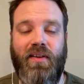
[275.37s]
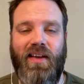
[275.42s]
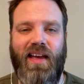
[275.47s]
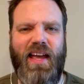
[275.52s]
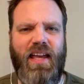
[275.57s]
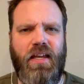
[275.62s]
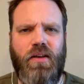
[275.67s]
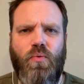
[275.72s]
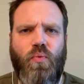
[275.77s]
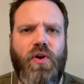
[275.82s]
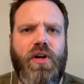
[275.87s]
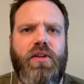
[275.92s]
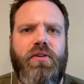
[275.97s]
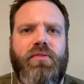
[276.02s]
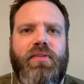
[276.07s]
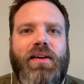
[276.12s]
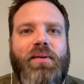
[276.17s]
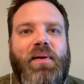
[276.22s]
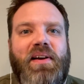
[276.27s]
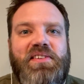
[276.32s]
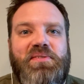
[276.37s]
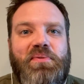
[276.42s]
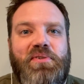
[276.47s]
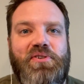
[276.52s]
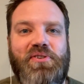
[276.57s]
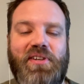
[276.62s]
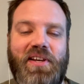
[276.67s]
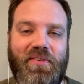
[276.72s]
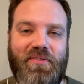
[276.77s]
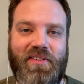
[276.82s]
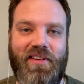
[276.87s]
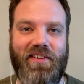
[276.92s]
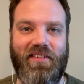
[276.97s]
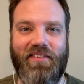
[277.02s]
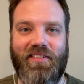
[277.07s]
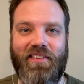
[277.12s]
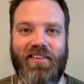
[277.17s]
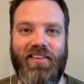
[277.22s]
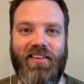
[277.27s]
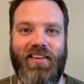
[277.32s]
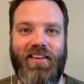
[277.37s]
hey, what do you think my spiritual gift is?